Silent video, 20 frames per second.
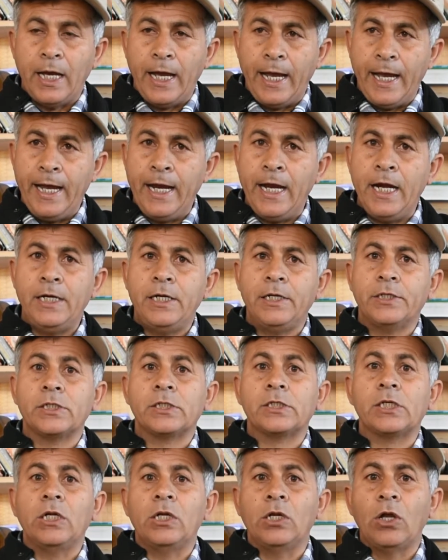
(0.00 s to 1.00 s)
and
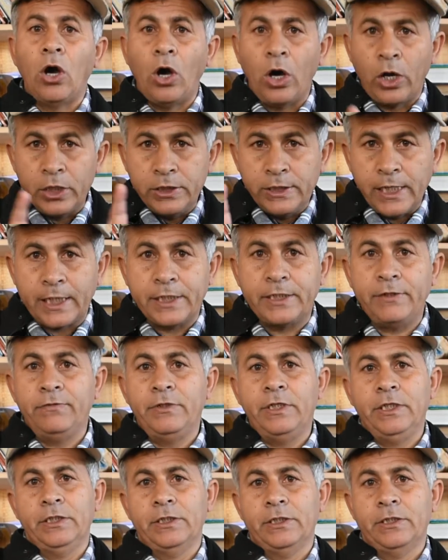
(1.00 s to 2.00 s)
its large
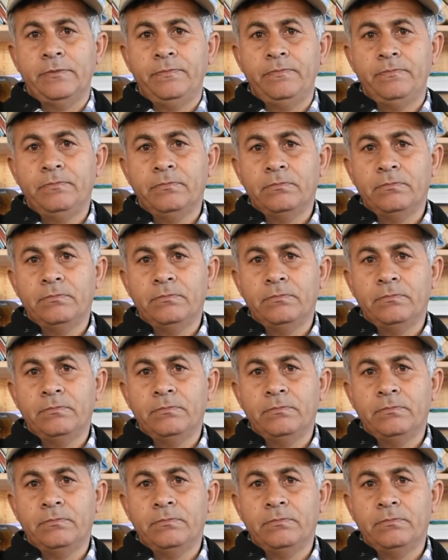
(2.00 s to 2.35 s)
activities.